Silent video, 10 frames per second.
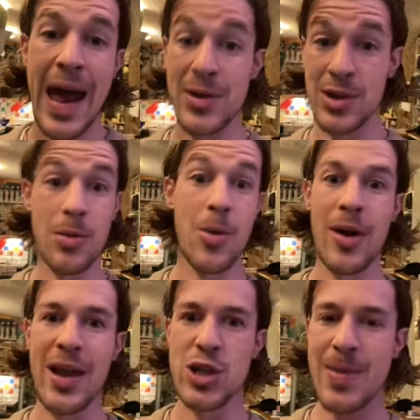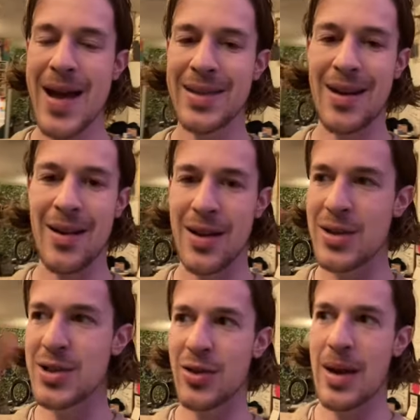I was a little more hinge back there on
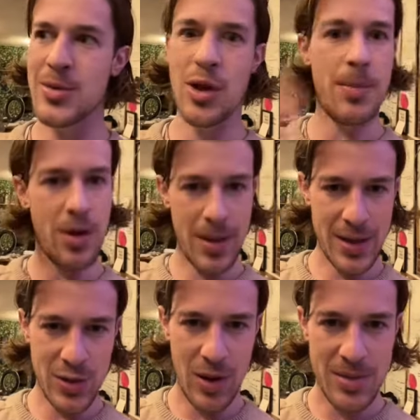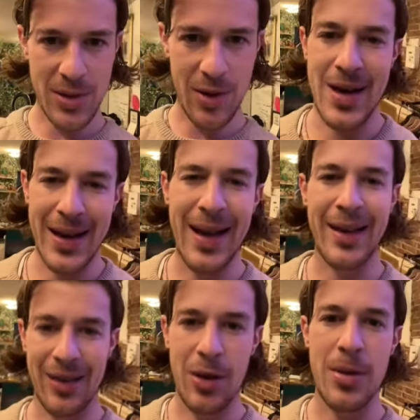Instagram, so I put on my Instagram story. Got like
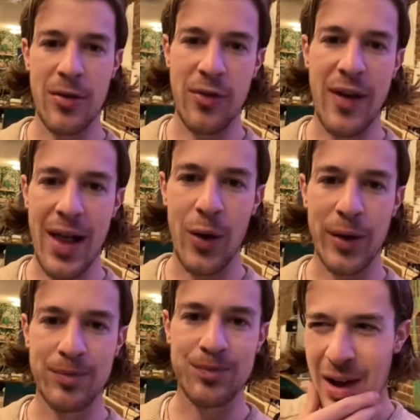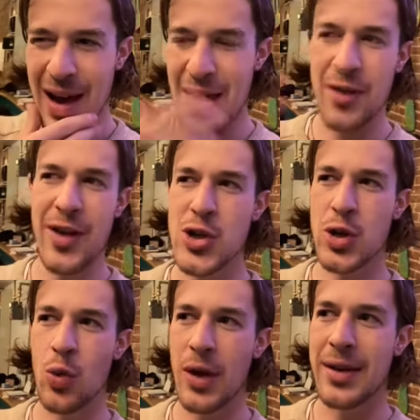a little bit of a following. And eventually
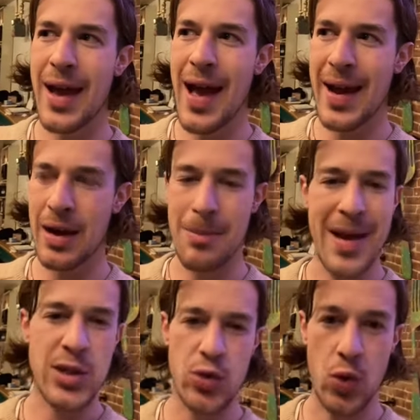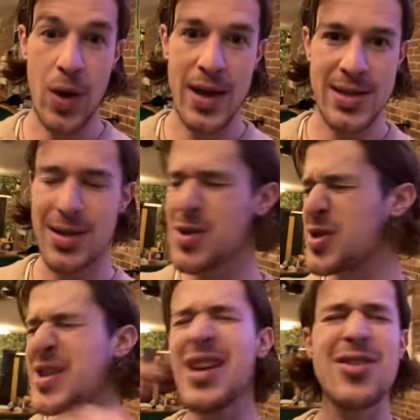one day I got a message request. This is
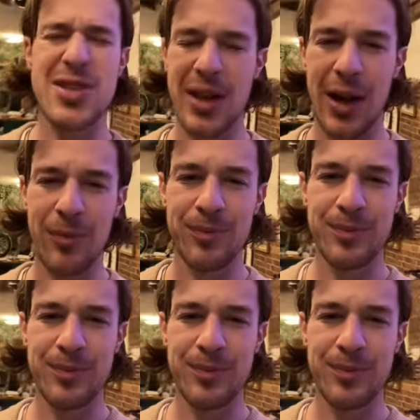years ago.